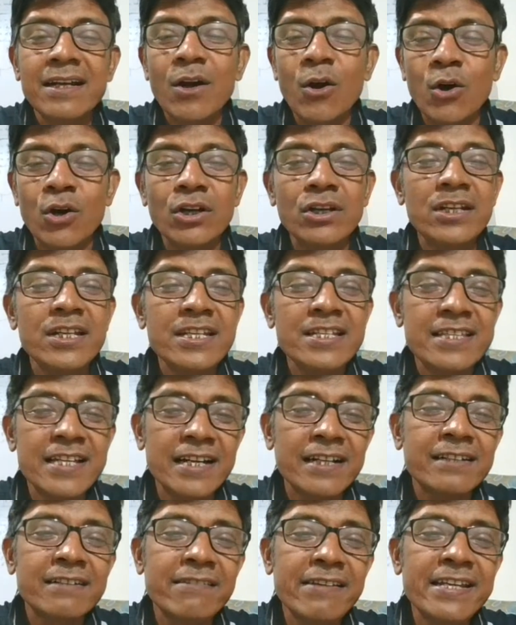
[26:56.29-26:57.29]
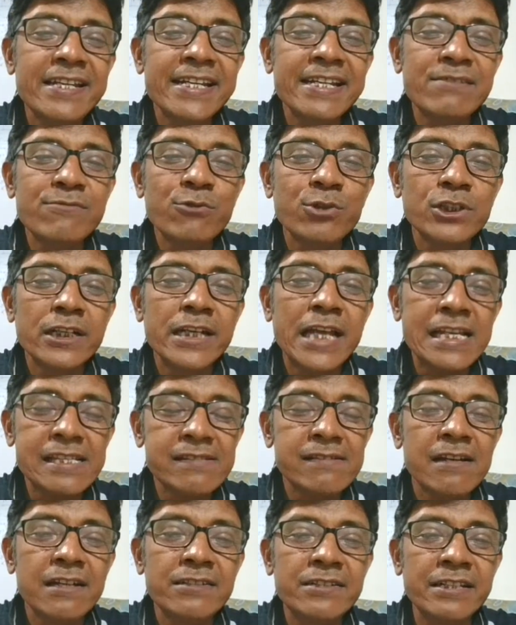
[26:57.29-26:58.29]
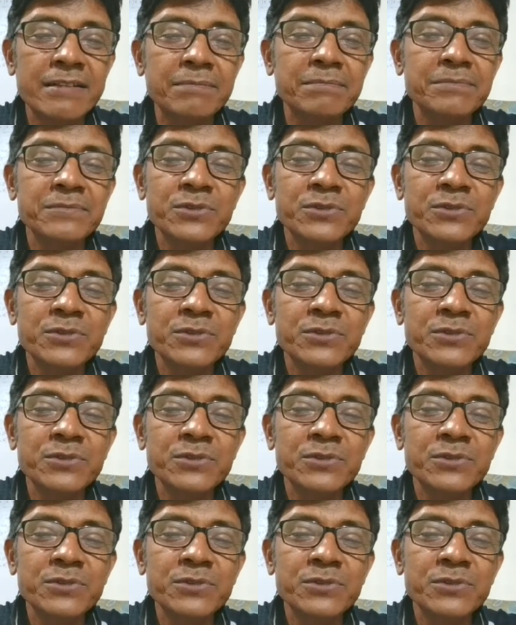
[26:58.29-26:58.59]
only the cricket for the national team.